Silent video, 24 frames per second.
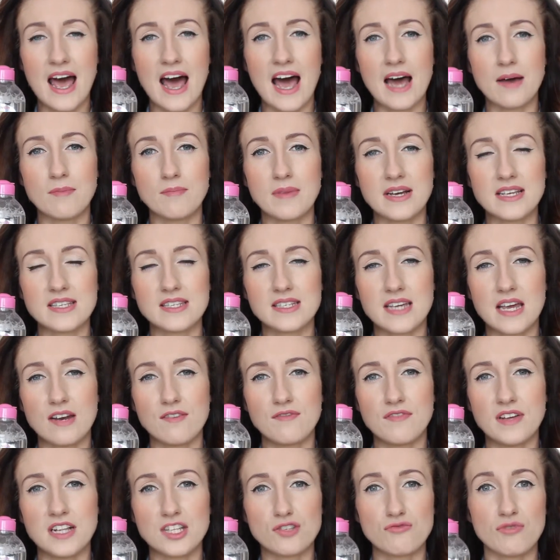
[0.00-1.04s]
and my skin
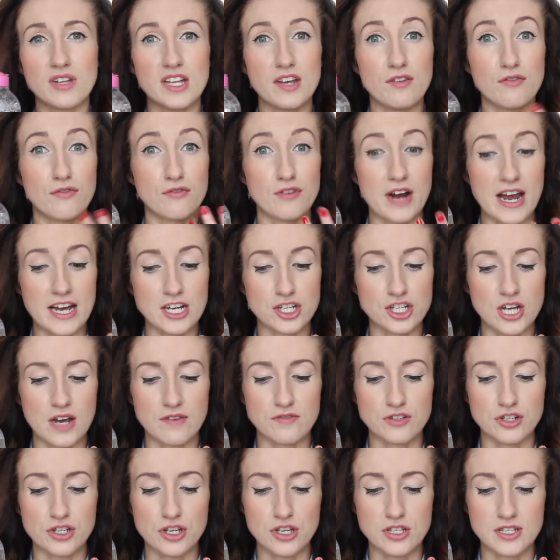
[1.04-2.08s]
feels really fresh
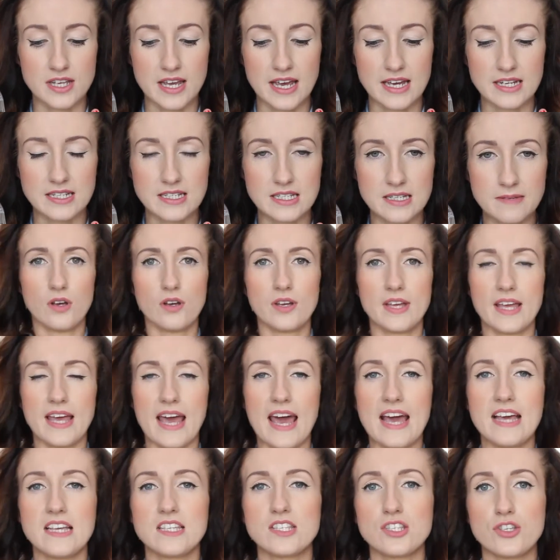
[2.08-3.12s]
after using it.
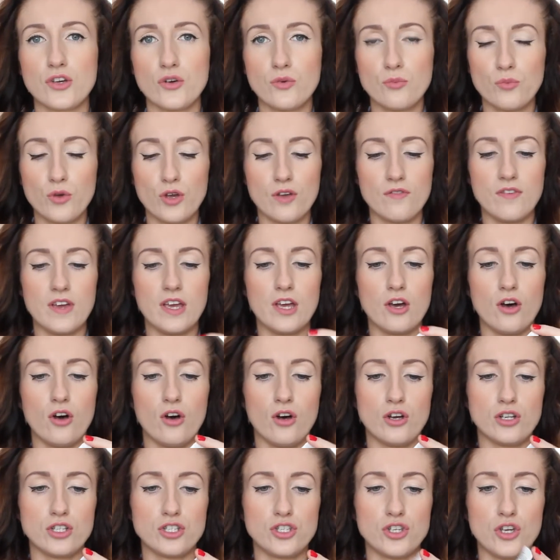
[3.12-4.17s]
Okay, so moving
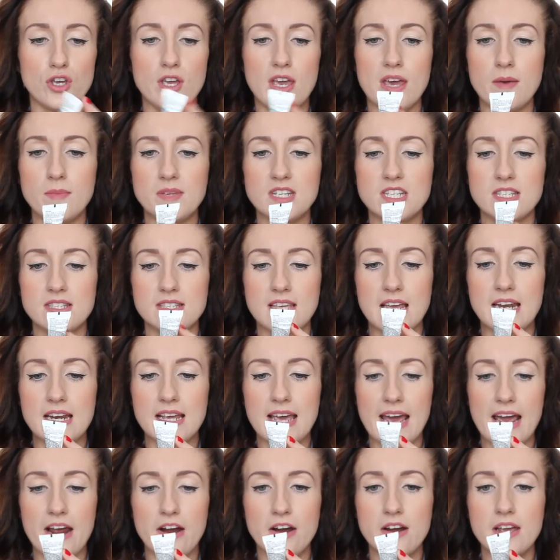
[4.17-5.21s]
on to Image
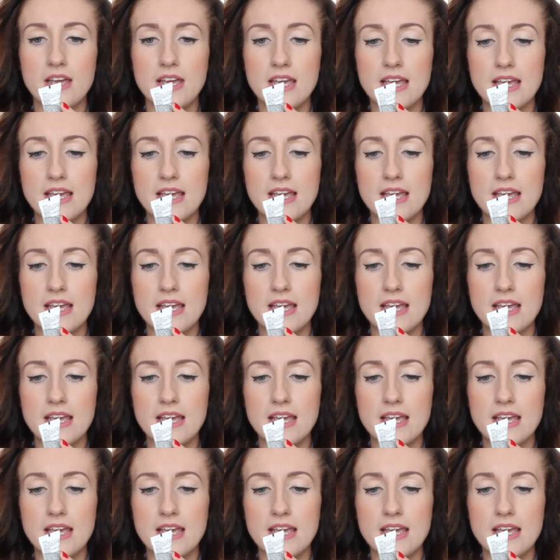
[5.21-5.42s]
Skincare.